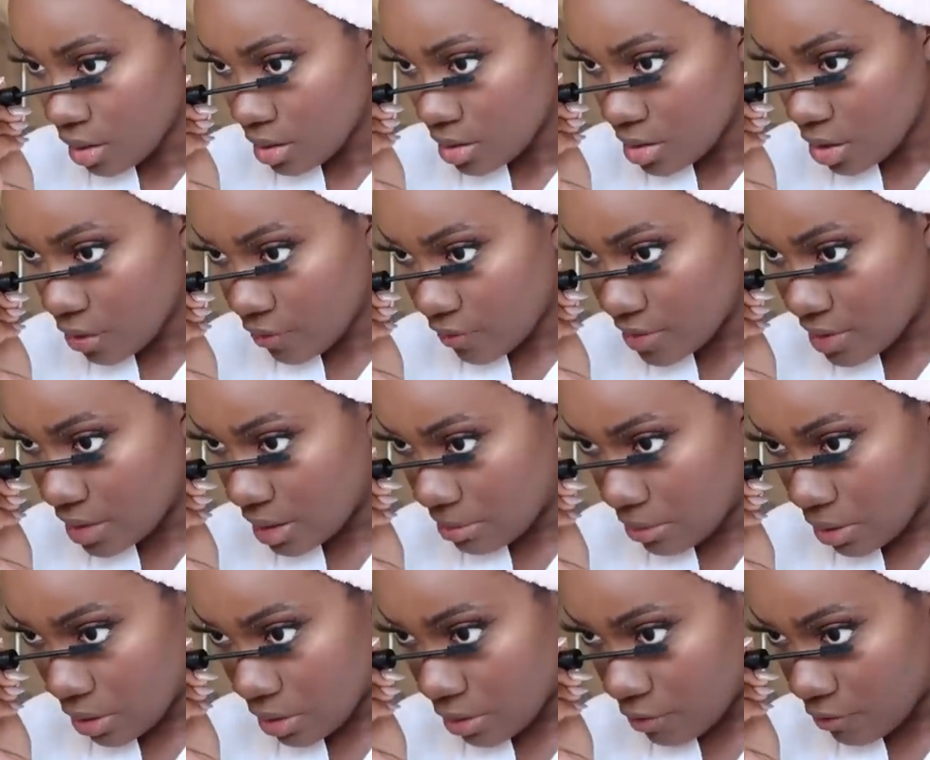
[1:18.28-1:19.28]
So obviously I'm
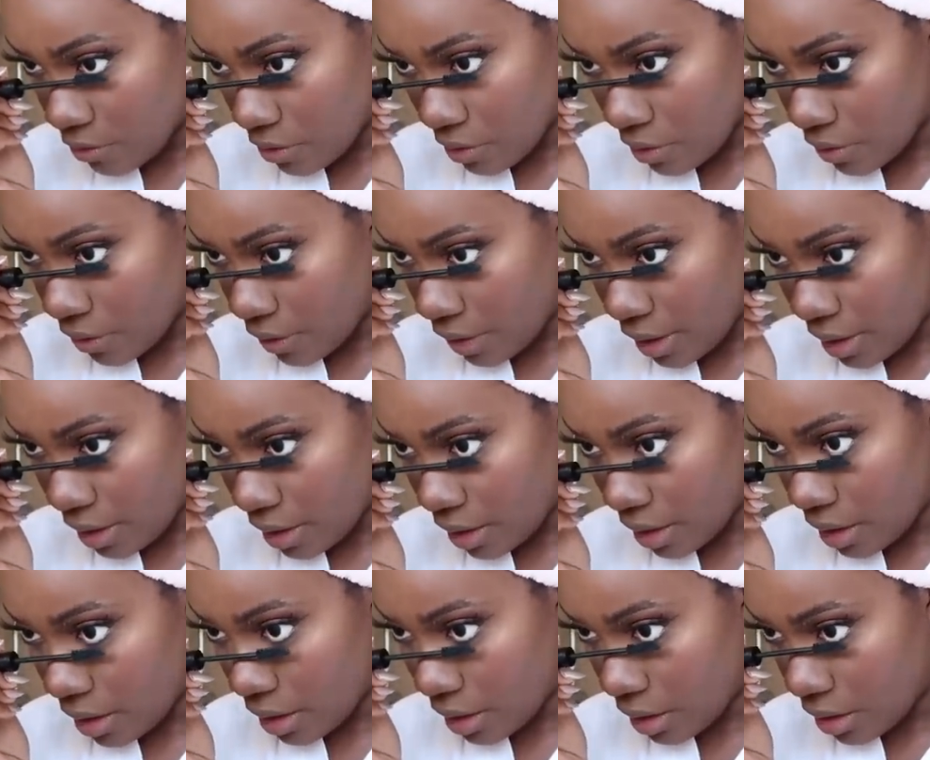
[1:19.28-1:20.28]
not gonna vlog that
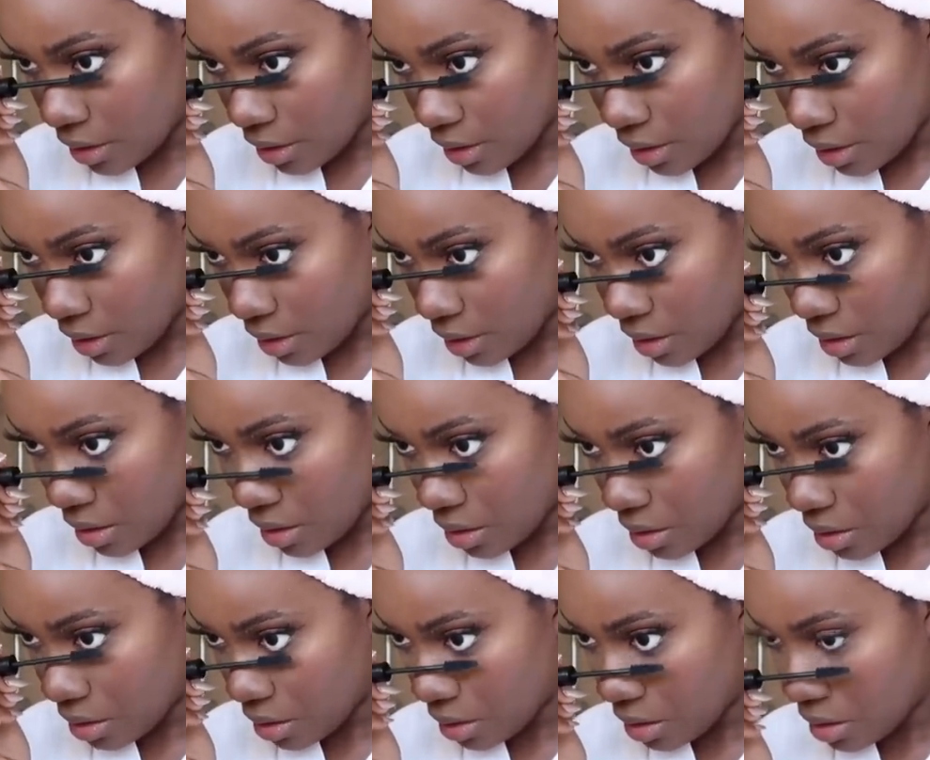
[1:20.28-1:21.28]

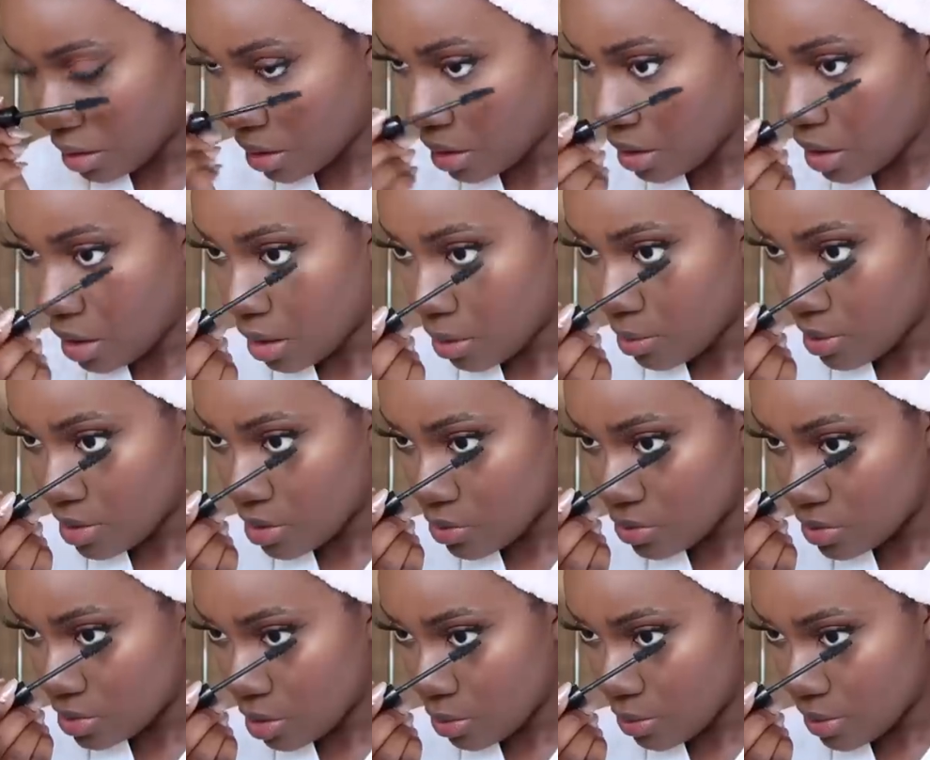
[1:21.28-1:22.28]
either. We
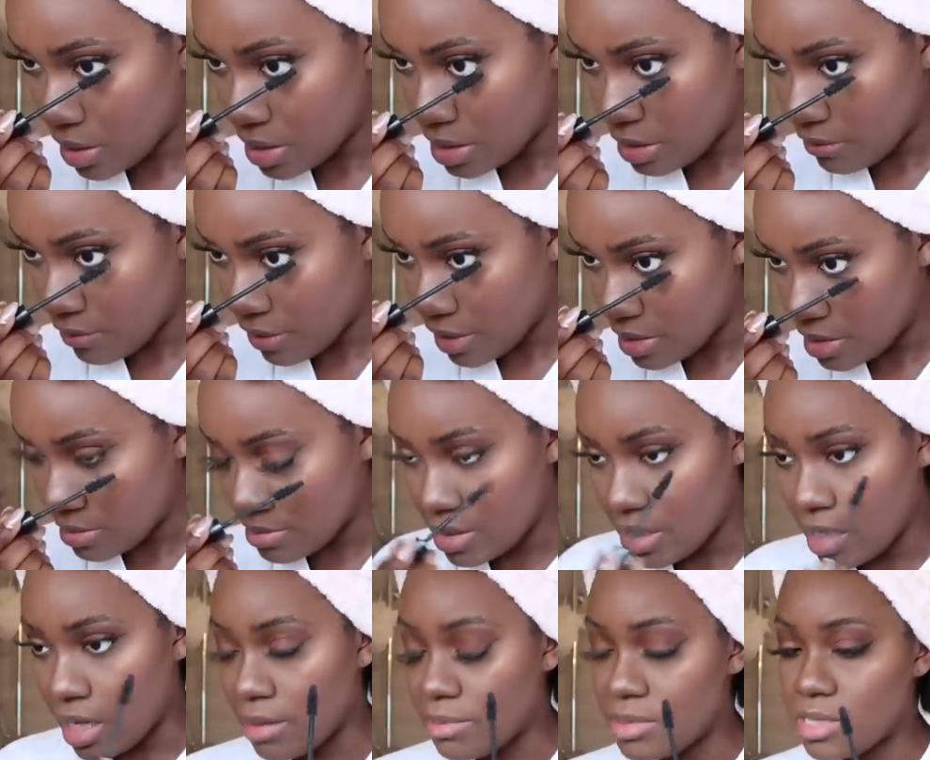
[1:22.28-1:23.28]
also wanted to find some
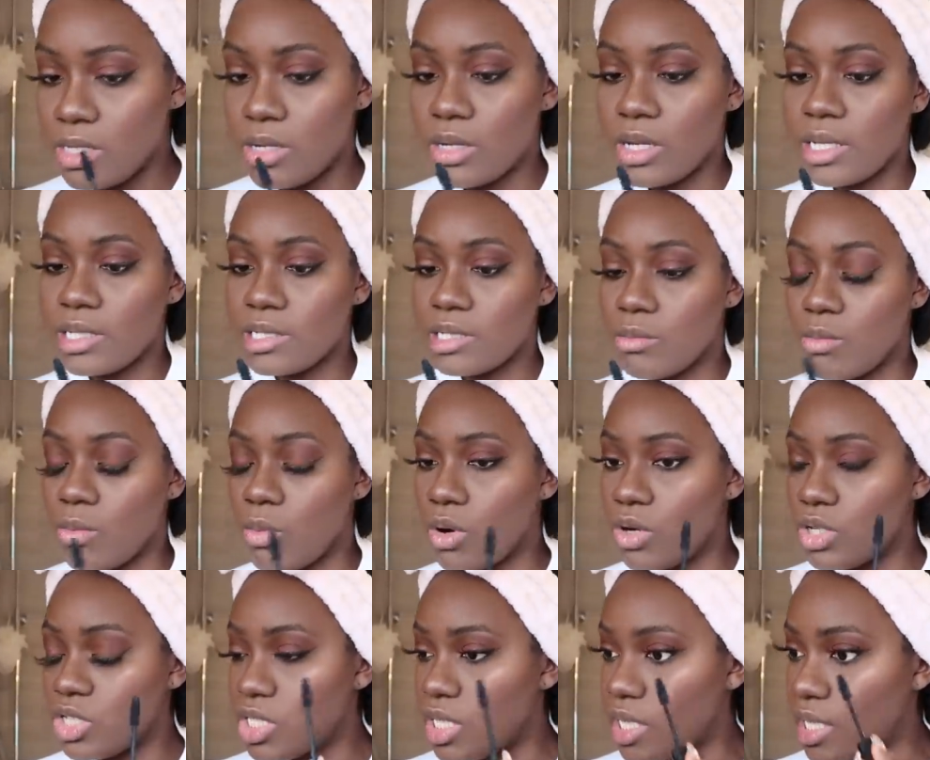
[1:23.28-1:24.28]
time to look at some
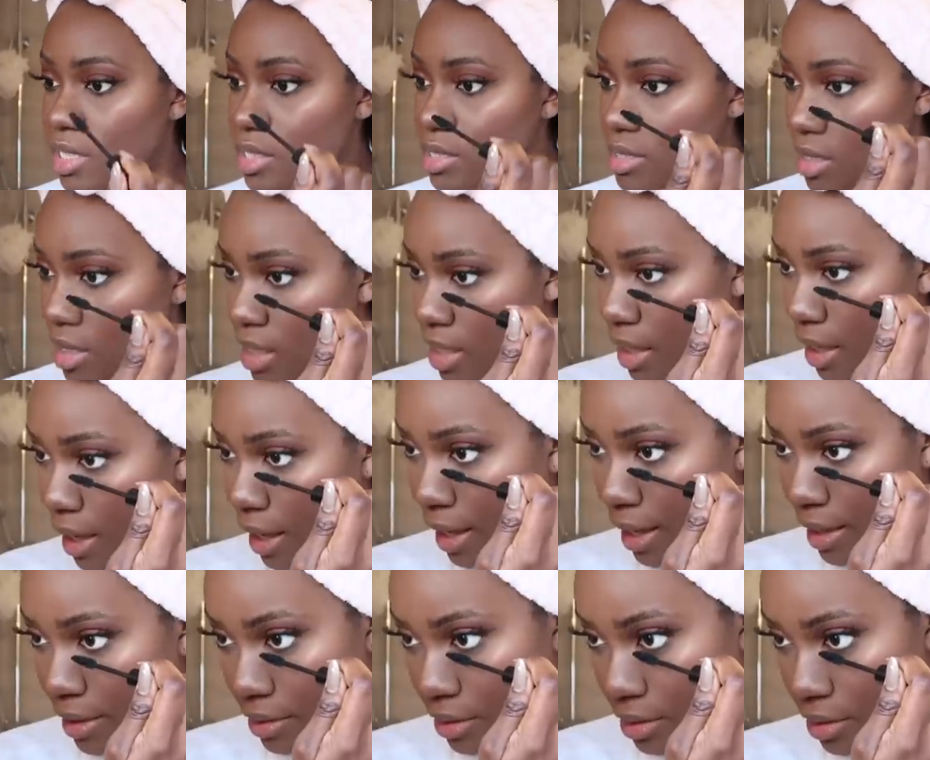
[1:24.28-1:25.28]
watches
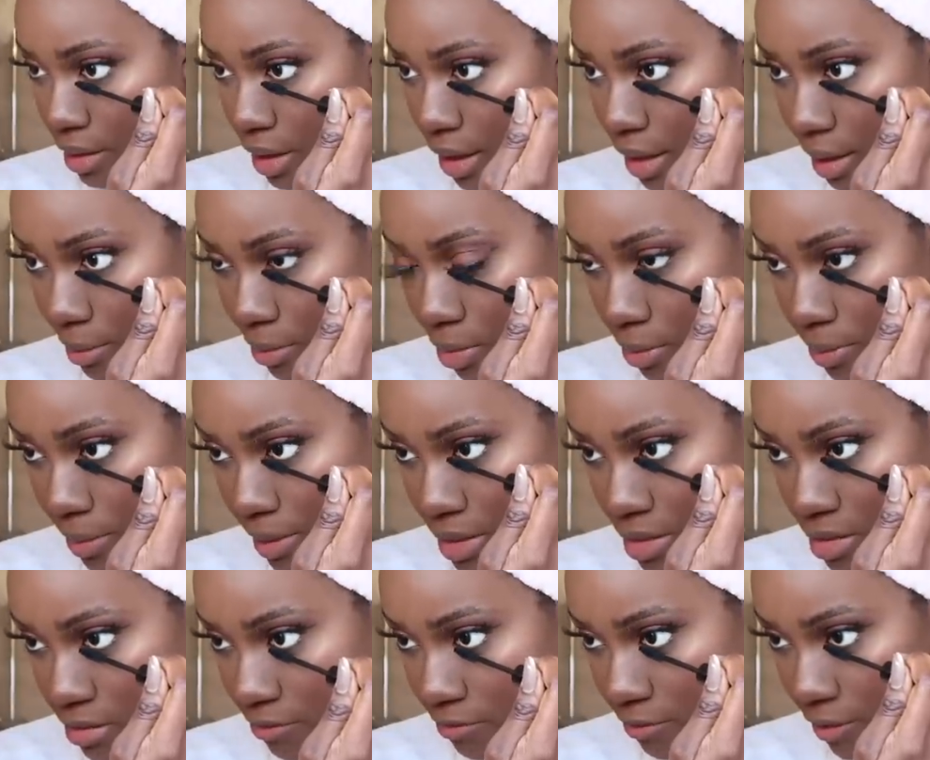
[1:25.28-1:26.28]
and hop
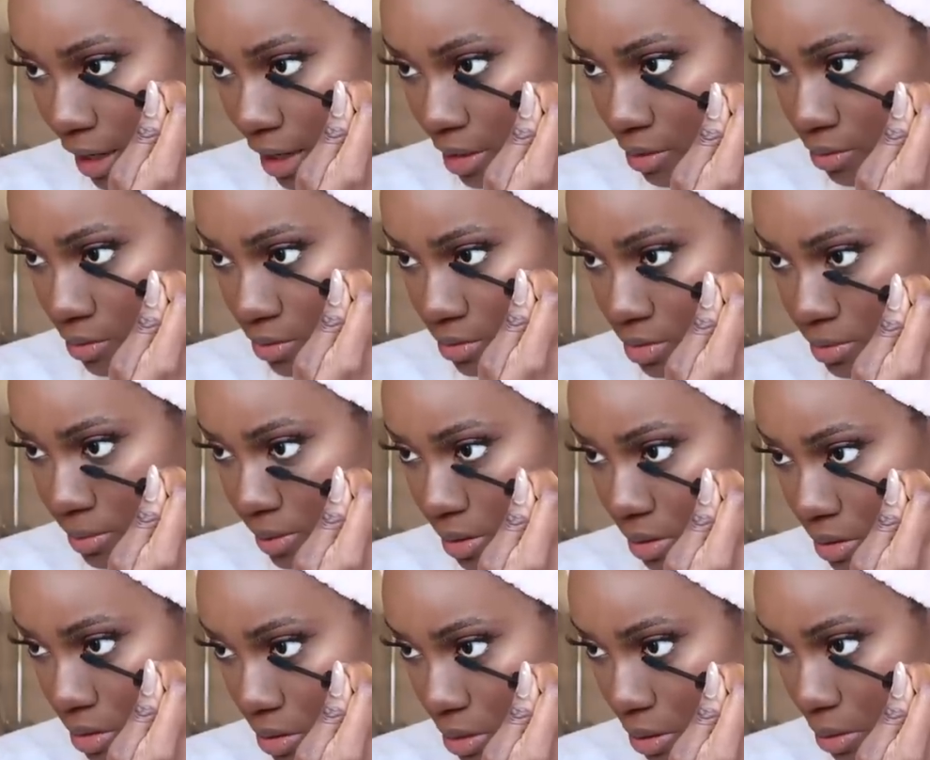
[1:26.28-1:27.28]
into Flannels,
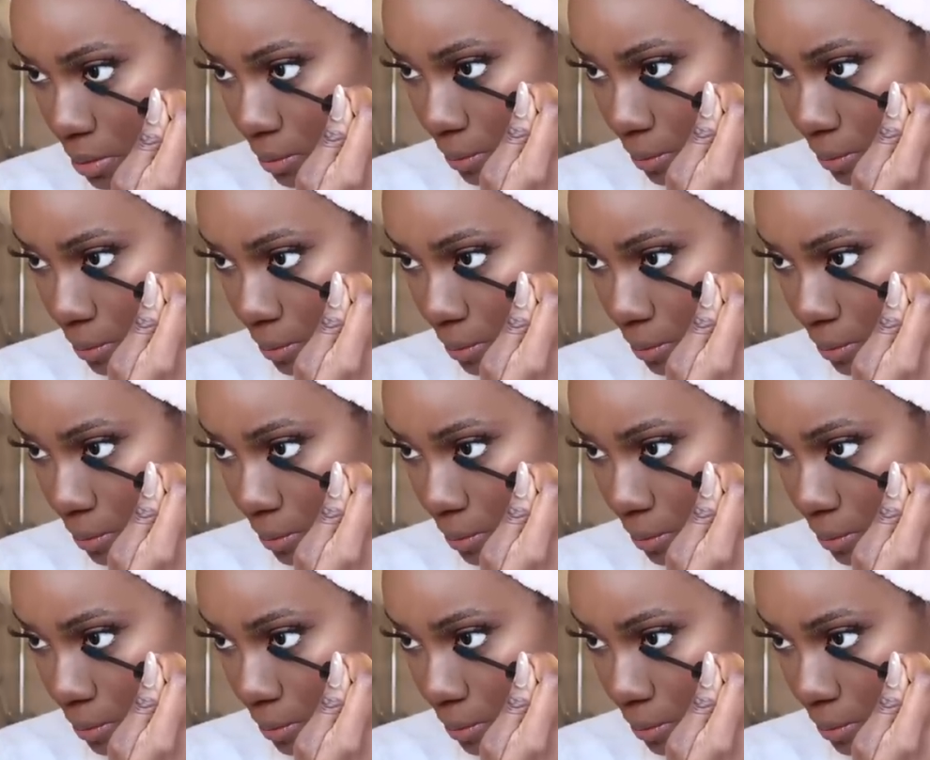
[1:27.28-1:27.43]
because